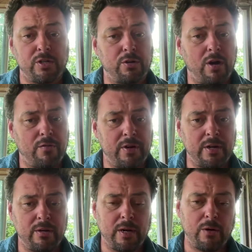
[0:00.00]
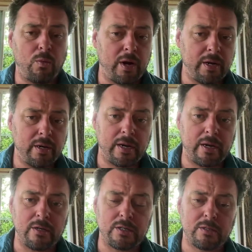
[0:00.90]
into coffee and wine
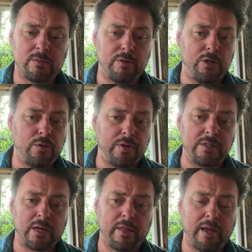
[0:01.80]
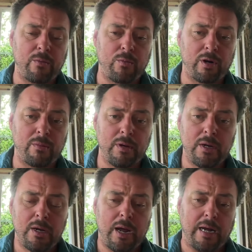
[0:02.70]
and things like that, where
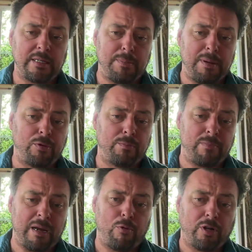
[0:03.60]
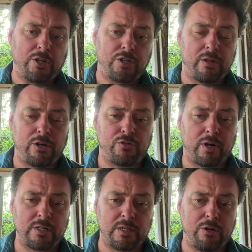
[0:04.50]
I say people pay more attention to their
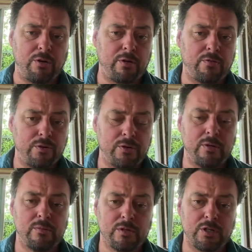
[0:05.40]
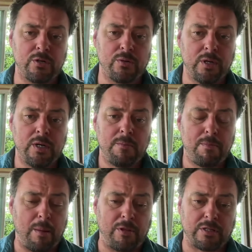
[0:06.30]
drugs than they do their food. So,
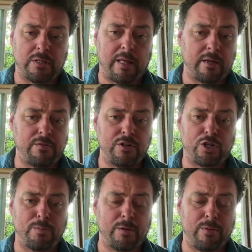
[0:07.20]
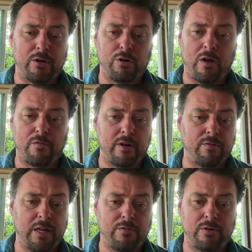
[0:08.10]
I mean, there's a lot of discernment around coffee and
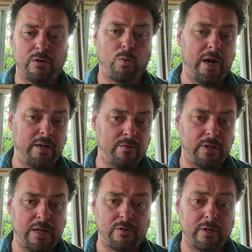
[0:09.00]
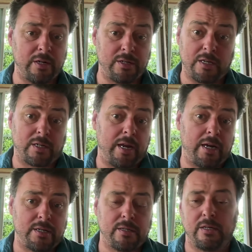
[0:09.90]
flavor and wine and flavor, and it does
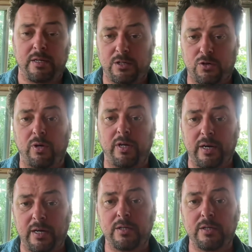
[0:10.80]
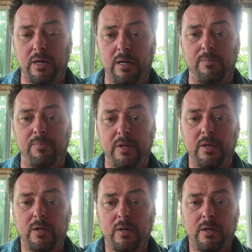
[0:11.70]
connect. It does totally connect.
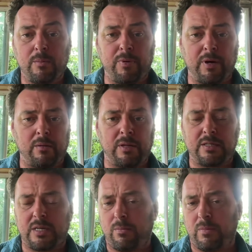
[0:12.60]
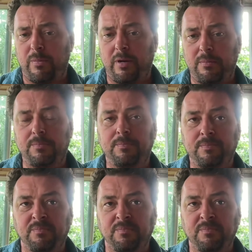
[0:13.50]
But let's have, I mean,